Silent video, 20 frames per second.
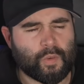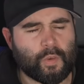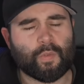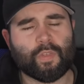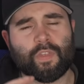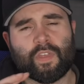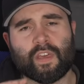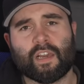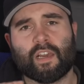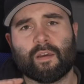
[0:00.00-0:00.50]

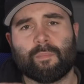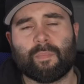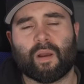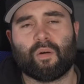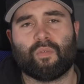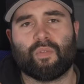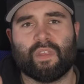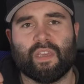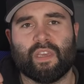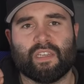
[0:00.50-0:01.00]
think
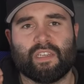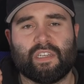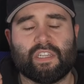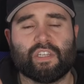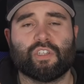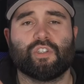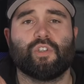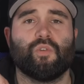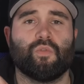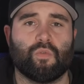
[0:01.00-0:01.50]
about the
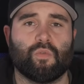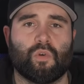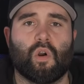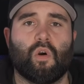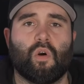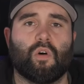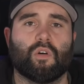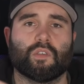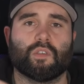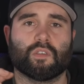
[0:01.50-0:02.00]
additional
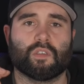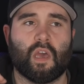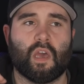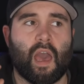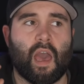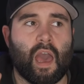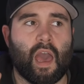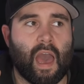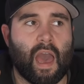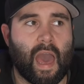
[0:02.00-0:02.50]
costs.
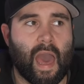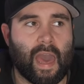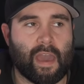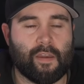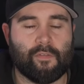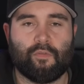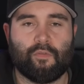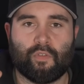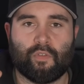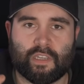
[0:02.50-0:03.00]

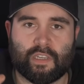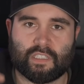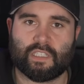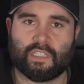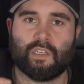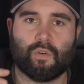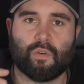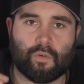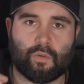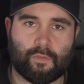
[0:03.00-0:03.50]
Every
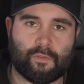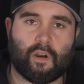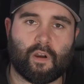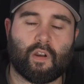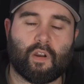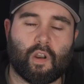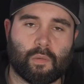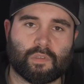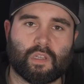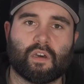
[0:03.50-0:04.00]
single
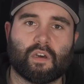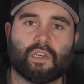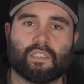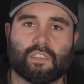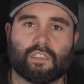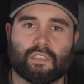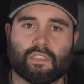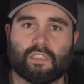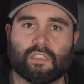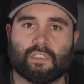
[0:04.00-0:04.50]
firearms
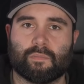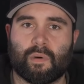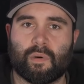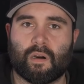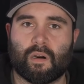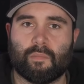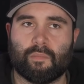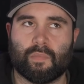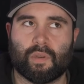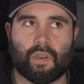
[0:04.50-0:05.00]
licensing
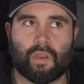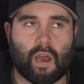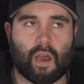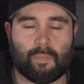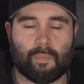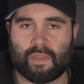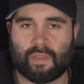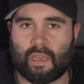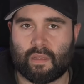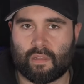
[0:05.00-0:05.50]
department
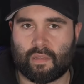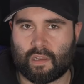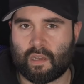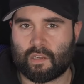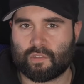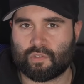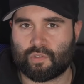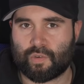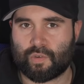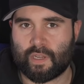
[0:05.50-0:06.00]
up and down the
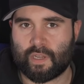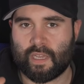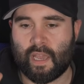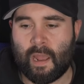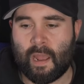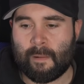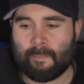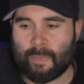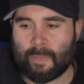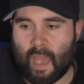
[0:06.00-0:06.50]
country
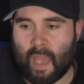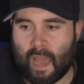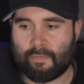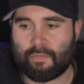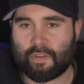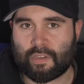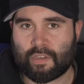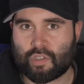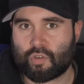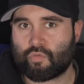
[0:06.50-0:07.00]

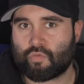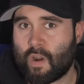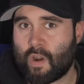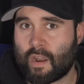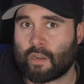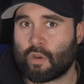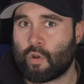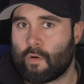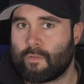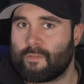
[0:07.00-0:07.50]
having to run
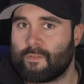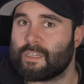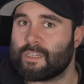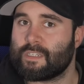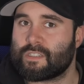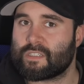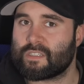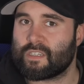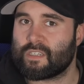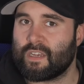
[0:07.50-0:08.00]
an
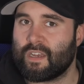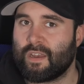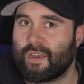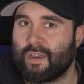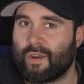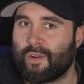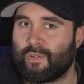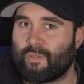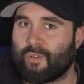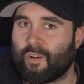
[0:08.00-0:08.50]
office,
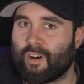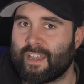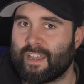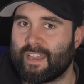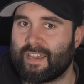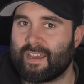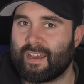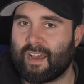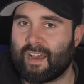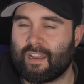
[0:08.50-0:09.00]

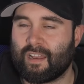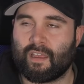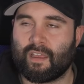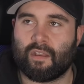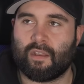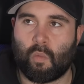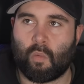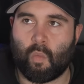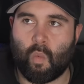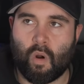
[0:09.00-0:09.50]
right? And like
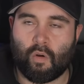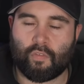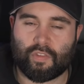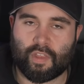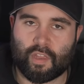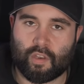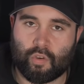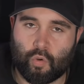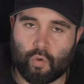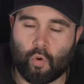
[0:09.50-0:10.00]
now, whilst
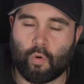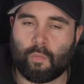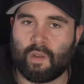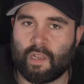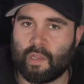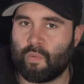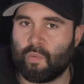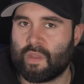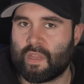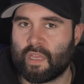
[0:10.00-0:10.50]
they're
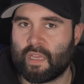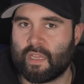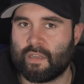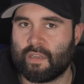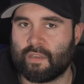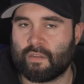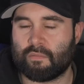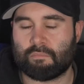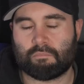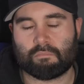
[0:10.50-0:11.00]
normally
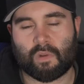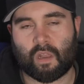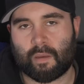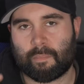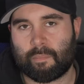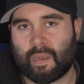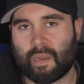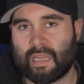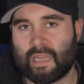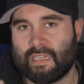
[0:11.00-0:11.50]
within
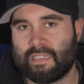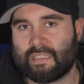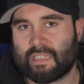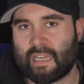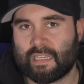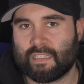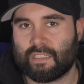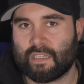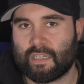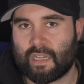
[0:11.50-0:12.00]
like police
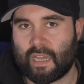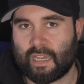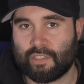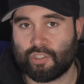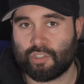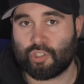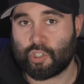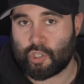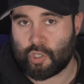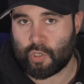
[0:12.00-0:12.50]

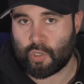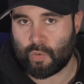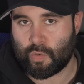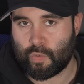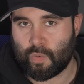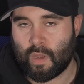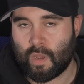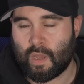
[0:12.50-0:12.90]
HQ